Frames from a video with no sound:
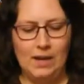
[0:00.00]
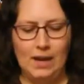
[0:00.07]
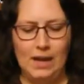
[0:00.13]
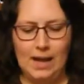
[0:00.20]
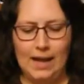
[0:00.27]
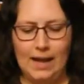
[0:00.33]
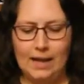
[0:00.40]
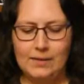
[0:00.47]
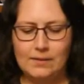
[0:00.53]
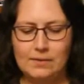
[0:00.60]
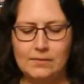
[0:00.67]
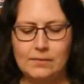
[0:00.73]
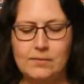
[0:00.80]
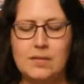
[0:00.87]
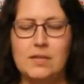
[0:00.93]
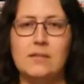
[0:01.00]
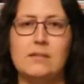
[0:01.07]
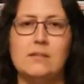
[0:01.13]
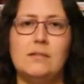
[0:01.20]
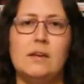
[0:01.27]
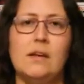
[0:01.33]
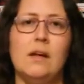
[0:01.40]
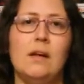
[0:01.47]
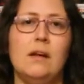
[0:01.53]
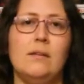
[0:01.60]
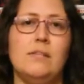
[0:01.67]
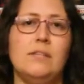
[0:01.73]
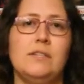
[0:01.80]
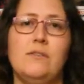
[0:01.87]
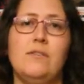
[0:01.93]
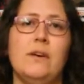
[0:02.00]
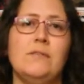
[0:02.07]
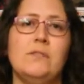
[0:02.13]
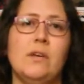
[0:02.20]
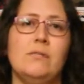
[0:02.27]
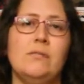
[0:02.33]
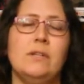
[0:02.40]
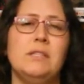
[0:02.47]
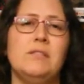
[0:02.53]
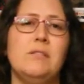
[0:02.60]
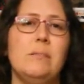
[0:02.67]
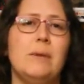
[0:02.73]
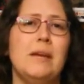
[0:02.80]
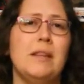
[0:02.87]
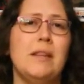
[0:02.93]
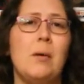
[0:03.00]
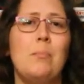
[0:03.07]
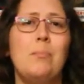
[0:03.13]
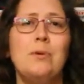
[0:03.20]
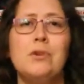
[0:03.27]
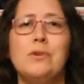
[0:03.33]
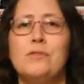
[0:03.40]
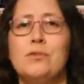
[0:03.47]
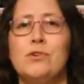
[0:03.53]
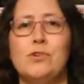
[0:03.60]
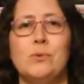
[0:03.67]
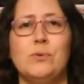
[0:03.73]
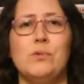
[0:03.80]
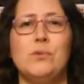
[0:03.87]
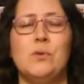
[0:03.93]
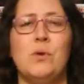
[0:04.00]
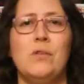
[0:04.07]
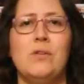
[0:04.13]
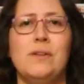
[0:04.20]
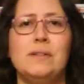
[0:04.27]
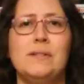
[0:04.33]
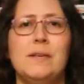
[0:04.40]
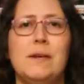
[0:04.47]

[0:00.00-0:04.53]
And these are 5-star reads for me. They're beautiful short stories,